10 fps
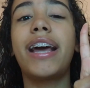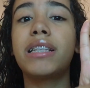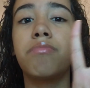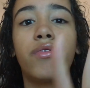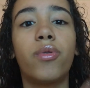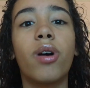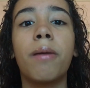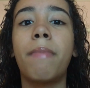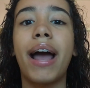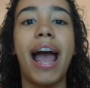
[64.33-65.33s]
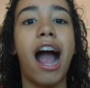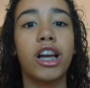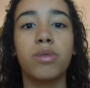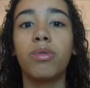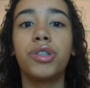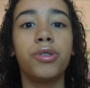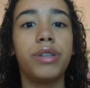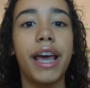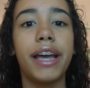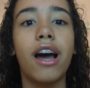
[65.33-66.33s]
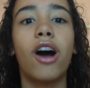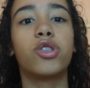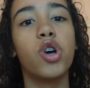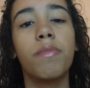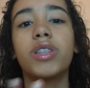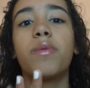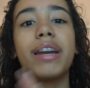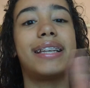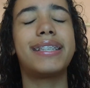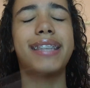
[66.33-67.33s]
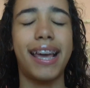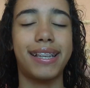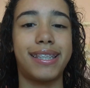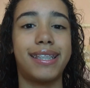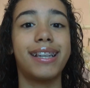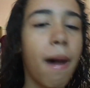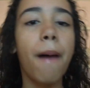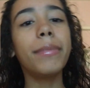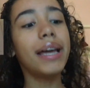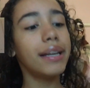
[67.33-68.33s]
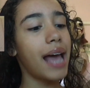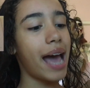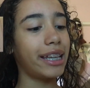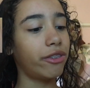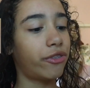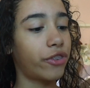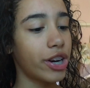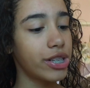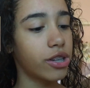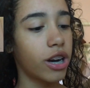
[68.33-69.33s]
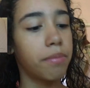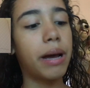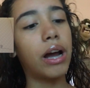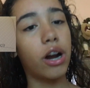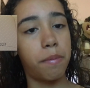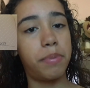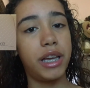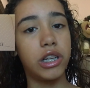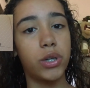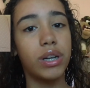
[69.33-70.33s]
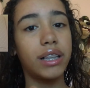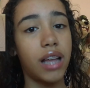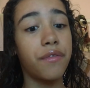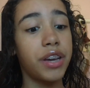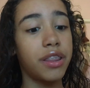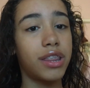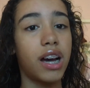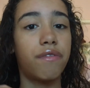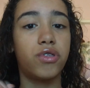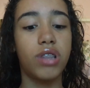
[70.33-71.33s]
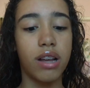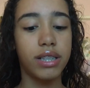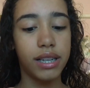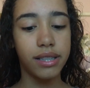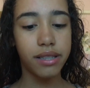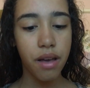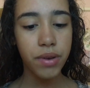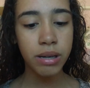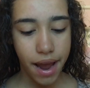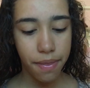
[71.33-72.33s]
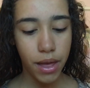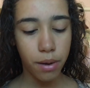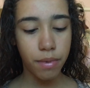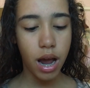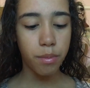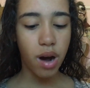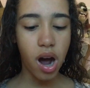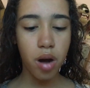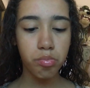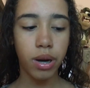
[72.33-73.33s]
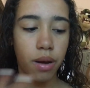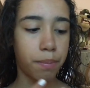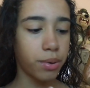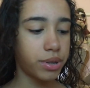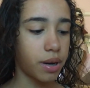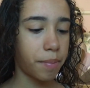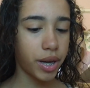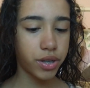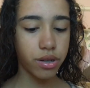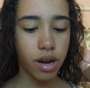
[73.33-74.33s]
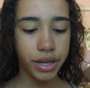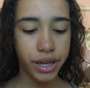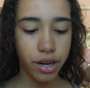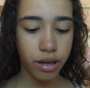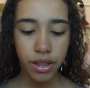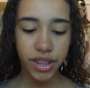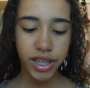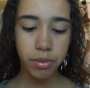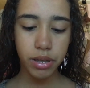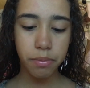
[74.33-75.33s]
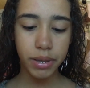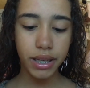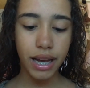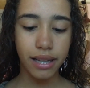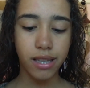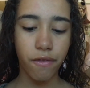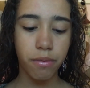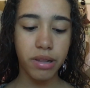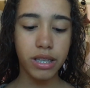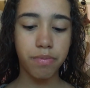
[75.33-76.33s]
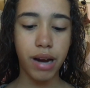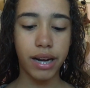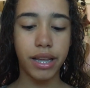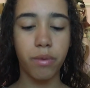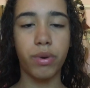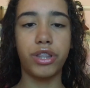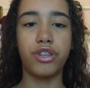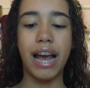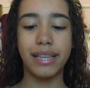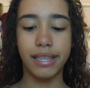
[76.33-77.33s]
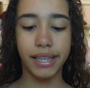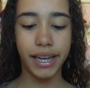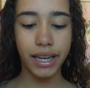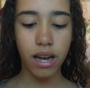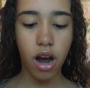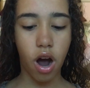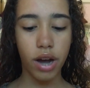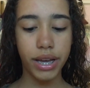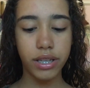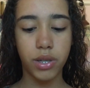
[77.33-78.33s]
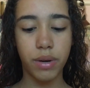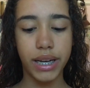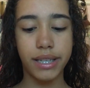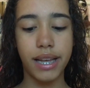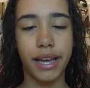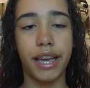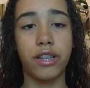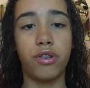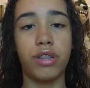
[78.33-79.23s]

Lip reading: days before my actual due date, October 26th. Mommy and daddy first heard my heartbeat June 11th of 2007. And then my mom posted a picture on here. This was me at 7 months pregnant with Jocelyn, August 22nd,